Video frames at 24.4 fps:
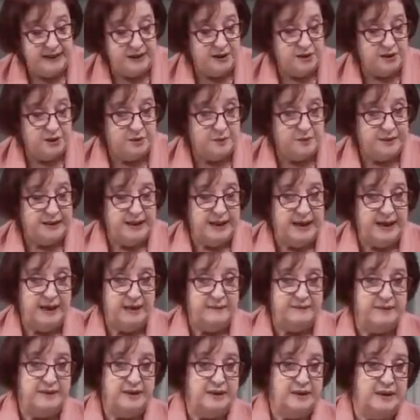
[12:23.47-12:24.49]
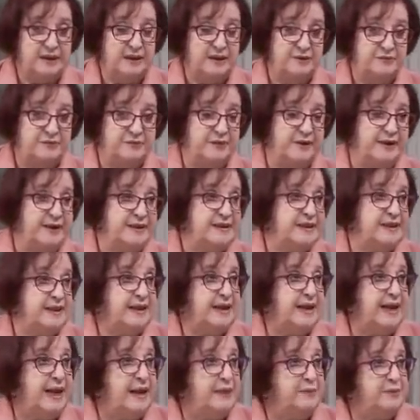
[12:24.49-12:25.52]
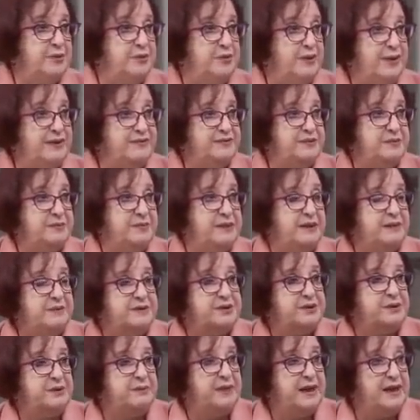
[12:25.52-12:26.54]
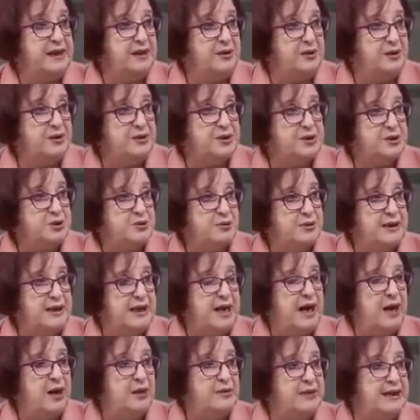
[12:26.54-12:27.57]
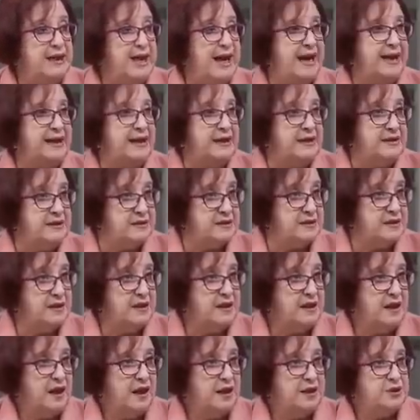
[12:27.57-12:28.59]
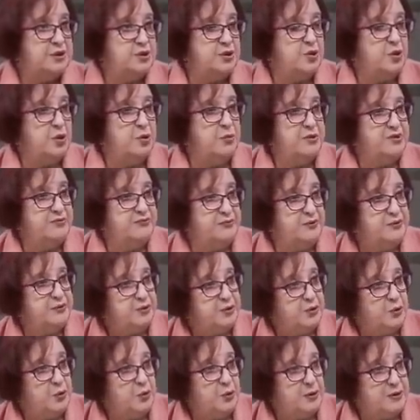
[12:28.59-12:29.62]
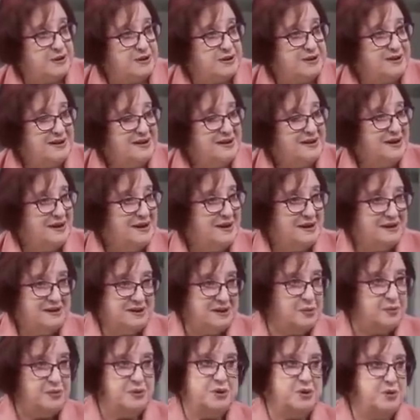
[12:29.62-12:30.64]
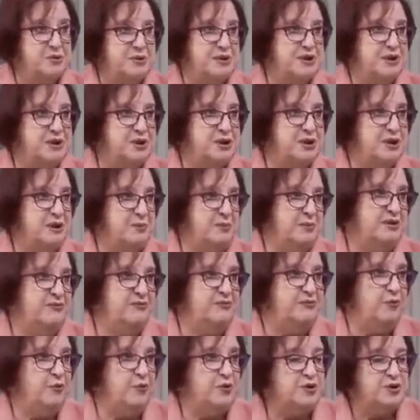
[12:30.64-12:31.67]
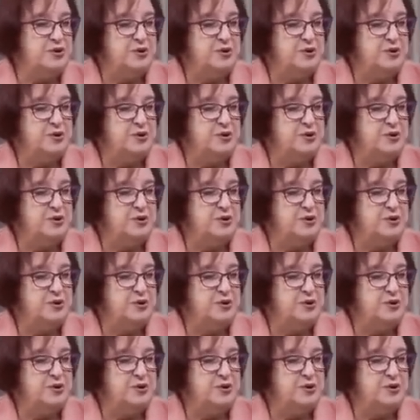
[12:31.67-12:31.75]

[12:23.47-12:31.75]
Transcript: Now that we have the forensic lab, you have to be able to amend laws to allow the analysts to go before the courts. There was no such thing before.